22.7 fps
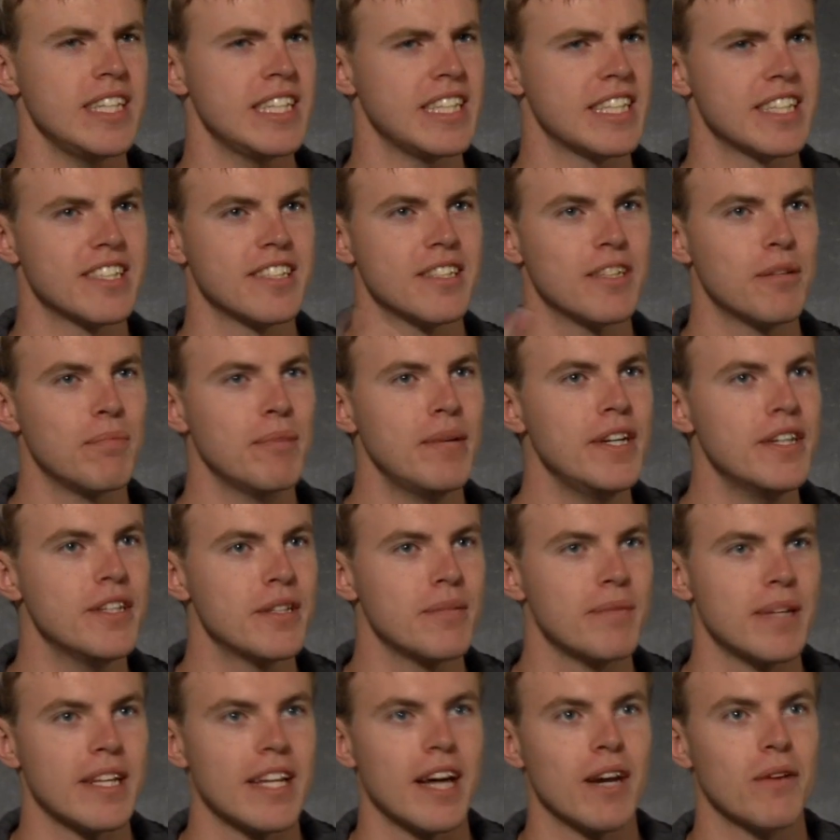It doesn't appear
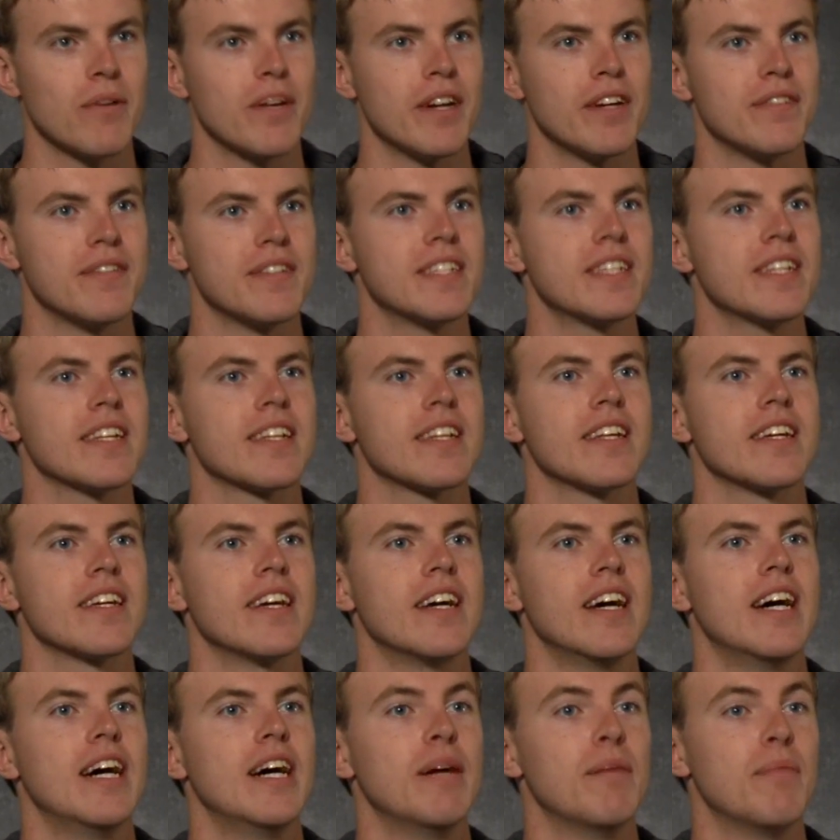to be that way physically,
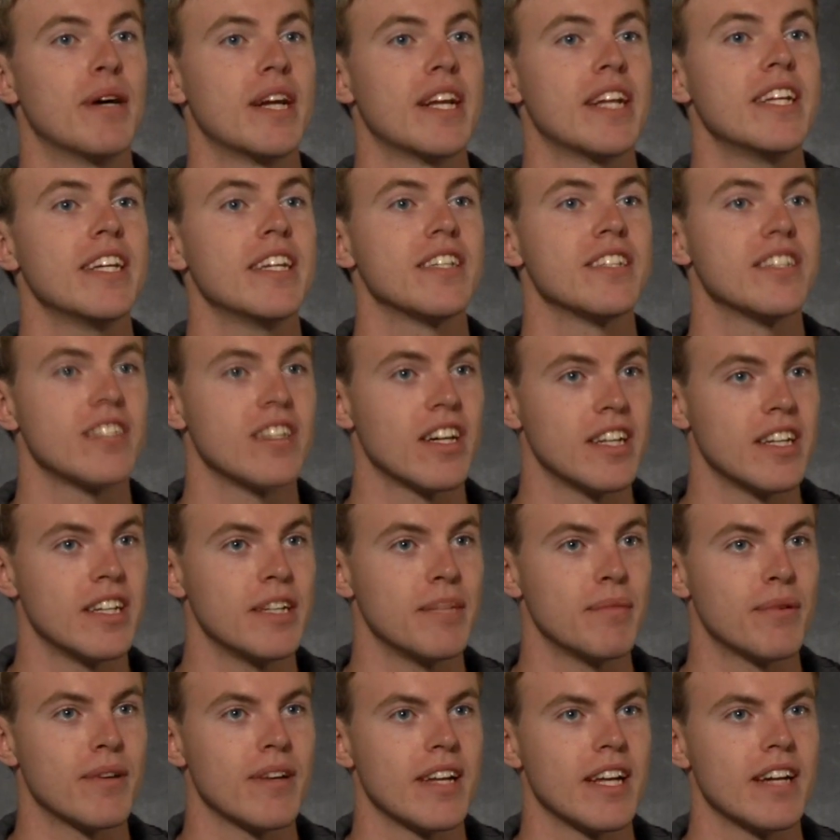but it is on a
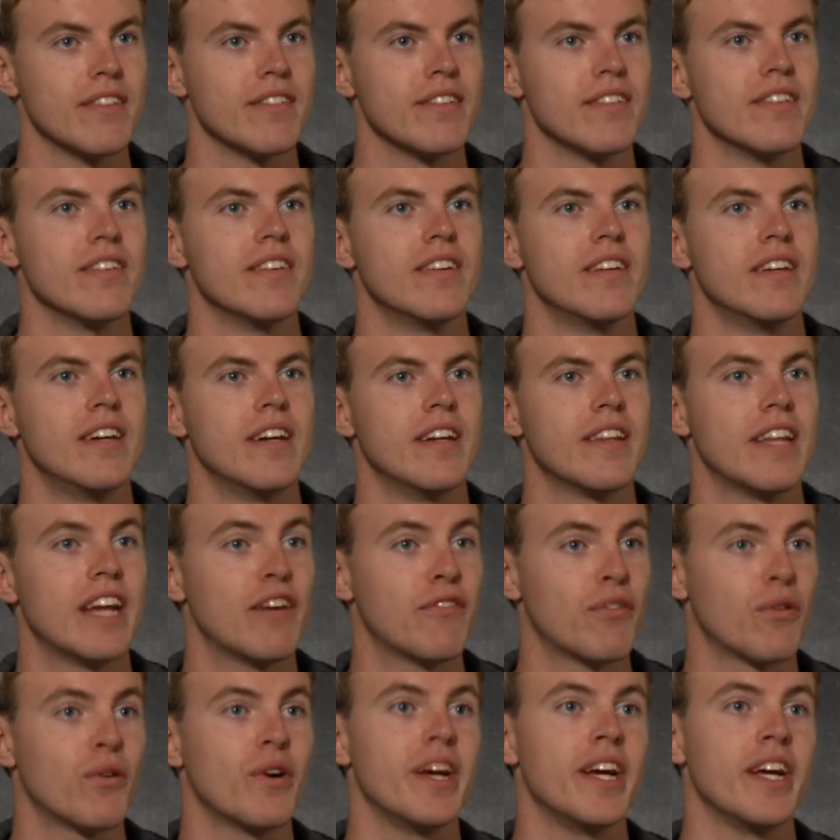deeper level.
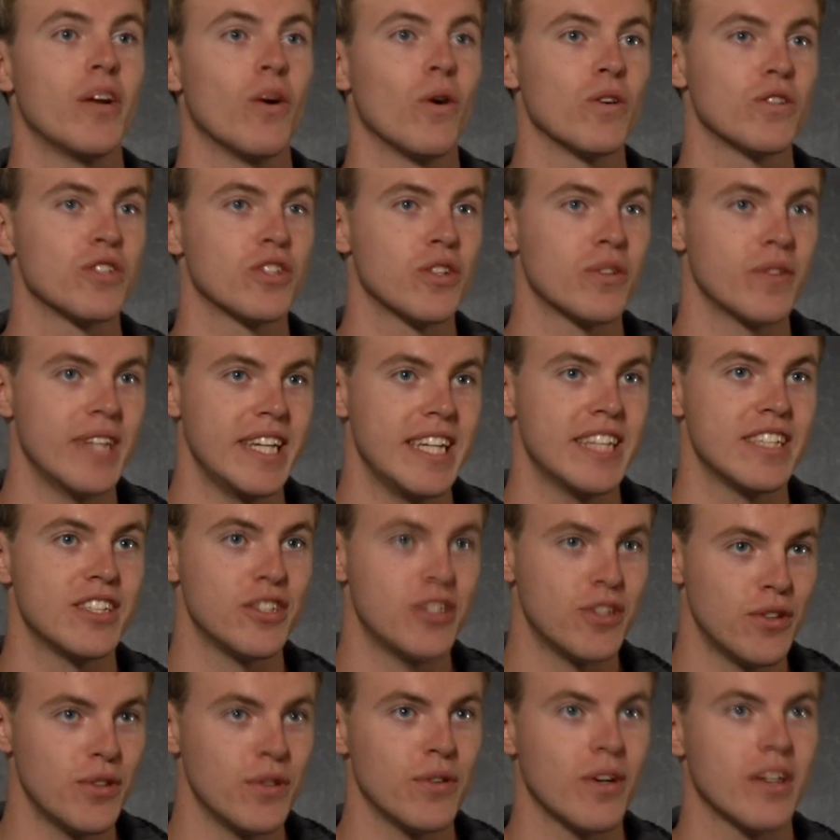Therefore, it also is
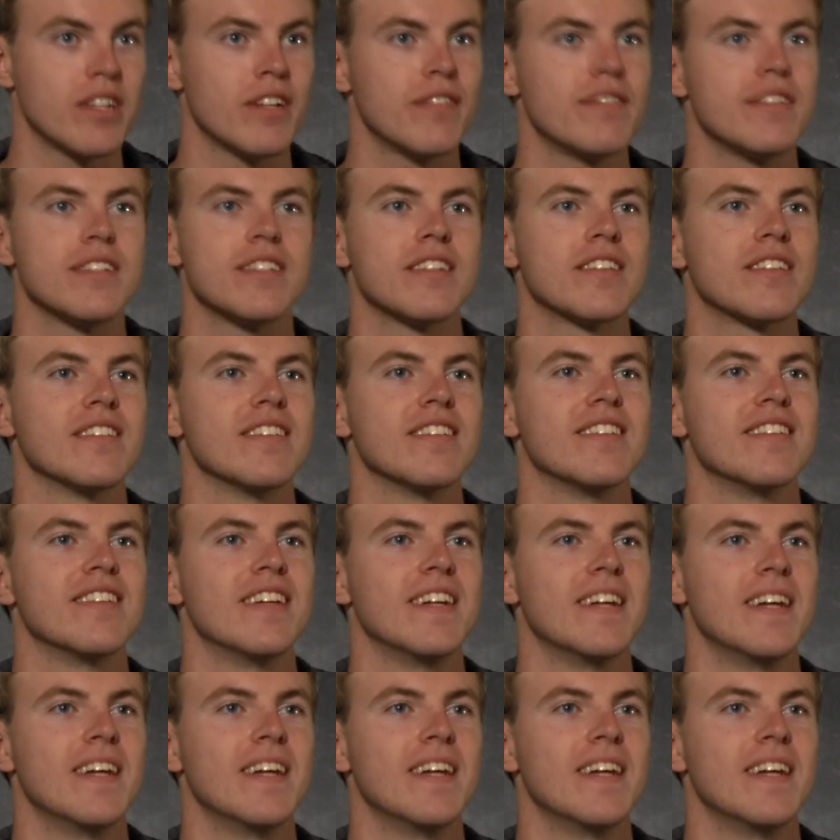true on the physical.